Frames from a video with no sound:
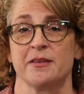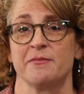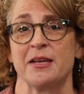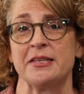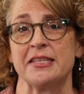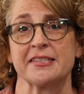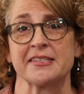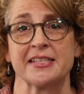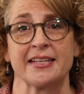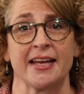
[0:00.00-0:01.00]
Maybe this
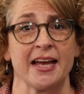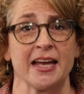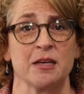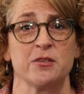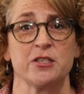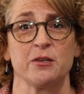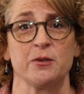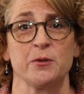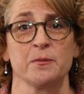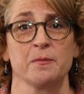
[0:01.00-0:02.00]
is the time
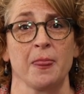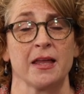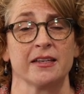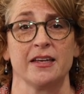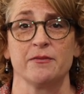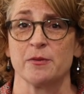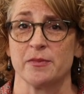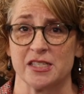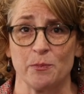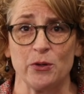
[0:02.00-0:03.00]
to give them
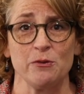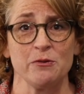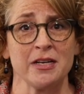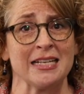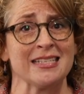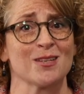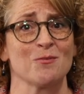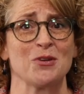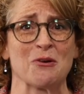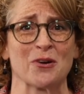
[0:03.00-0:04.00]
a spoon and
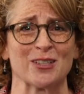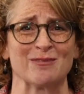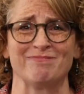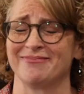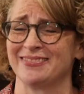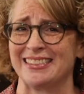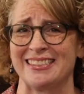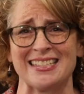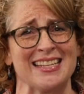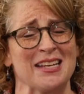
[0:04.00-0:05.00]
some yogurt.
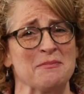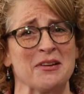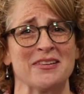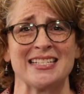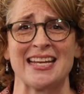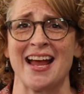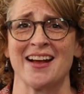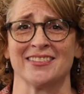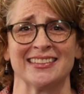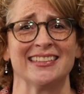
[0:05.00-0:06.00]
Just let them go to
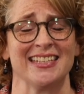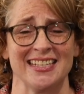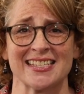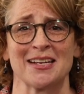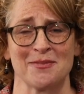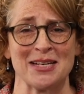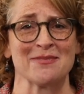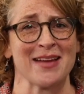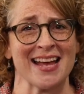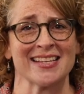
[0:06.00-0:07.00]
town. It's going to be a
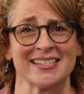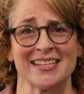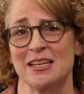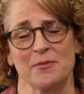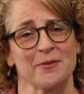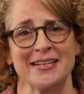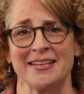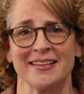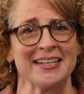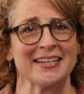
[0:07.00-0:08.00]
mess, but we can
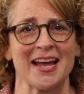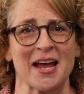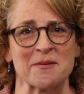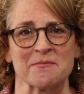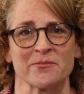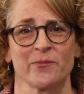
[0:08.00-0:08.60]
clean it up.